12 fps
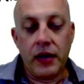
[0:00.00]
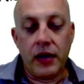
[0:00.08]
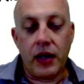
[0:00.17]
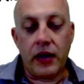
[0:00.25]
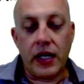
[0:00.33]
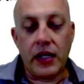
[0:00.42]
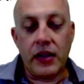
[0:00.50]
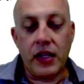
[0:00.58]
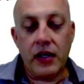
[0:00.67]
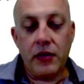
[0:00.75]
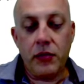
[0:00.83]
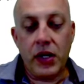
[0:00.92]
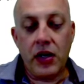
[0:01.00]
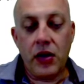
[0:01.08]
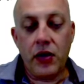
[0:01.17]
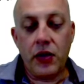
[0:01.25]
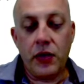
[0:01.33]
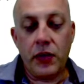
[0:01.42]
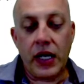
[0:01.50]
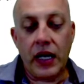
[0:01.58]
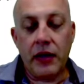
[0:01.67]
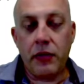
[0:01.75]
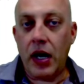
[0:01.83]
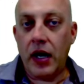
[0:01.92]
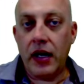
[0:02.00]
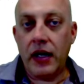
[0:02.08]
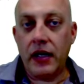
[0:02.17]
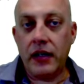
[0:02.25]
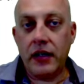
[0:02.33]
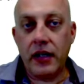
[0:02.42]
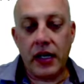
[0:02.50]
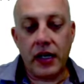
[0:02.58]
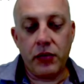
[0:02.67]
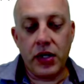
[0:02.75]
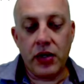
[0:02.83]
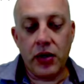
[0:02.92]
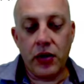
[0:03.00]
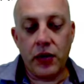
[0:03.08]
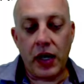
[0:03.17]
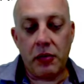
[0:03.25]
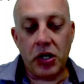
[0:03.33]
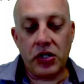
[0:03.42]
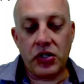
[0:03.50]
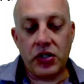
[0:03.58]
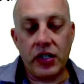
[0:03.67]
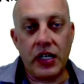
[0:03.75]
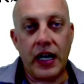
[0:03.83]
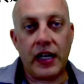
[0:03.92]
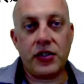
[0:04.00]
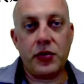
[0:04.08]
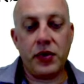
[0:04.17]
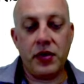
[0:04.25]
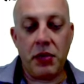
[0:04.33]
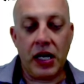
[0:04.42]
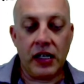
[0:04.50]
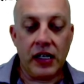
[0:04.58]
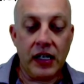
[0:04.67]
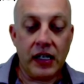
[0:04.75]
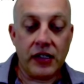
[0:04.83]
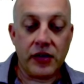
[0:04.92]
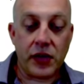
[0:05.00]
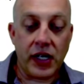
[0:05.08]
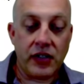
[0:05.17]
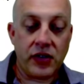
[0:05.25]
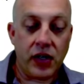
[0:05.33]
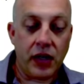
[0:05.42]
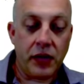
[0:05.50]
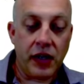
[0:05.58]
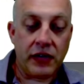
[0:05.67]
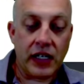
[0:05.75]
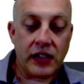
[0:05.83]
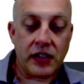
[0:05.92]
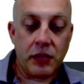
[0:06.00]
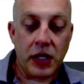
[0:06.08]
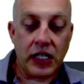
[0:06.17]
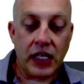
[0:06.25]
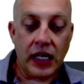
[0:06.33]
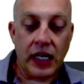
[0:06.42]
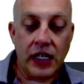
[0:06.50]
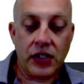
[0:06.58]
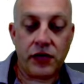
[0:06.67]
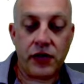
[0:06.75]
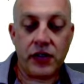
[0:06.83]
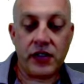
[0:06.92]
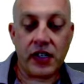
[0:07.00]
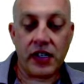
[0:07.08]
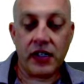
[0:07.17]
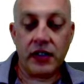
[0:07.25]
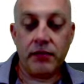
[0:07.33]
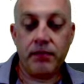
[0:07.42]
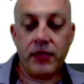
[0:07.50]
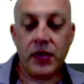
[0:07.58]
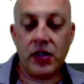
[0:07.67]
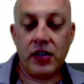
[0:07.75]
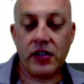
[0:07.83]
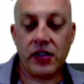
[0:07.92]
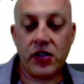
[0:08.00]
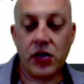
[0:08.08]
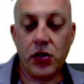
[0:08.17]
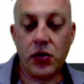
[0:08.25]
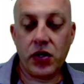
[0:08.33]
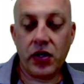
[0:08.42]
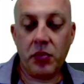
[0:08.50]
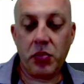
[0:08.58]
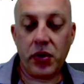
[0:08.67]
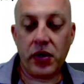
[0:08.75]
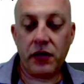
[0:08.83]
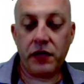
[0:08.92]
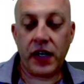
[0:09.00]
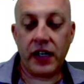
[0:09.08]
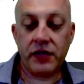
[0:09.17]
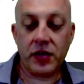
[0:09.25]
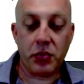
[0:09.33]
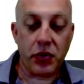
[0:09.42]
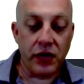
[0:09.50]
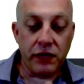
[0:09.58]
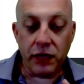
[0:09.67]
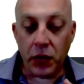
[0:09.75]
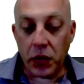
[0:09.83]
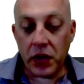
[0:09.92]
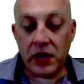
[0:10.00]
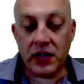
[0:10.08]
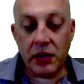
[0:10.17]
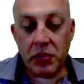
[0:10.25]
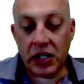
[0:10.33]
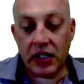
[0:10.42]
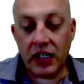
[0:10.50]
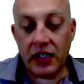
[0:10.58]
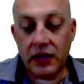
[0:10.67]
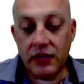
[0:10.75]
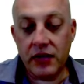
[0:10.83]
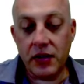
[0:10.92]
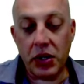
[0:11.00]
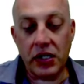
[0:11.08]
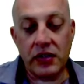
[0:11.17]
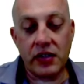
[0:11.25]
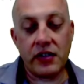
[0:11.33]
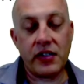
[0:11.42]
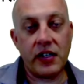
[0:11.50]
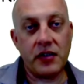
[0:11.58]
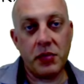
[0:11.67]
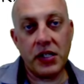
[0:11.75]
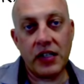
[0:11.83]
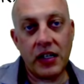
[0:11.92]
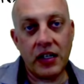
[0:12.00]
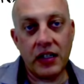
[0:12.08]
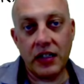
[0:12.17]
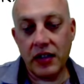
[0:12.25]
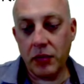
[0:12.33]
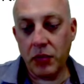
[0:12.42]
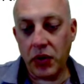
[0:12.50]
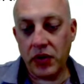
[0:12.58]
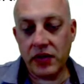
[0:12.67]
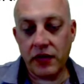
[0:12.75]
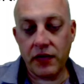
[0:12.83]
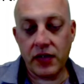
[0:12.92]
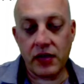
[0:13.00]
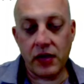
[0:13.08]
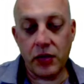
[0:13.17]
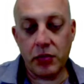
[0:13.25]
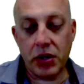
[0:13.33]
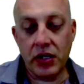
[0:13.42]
All right, then we know Ky and we know how much the actual demand is, right? So now we have to estimate Kh for design. This is usually 0.05 to 0.4 typically, depends on seismicity and the importance of the slope.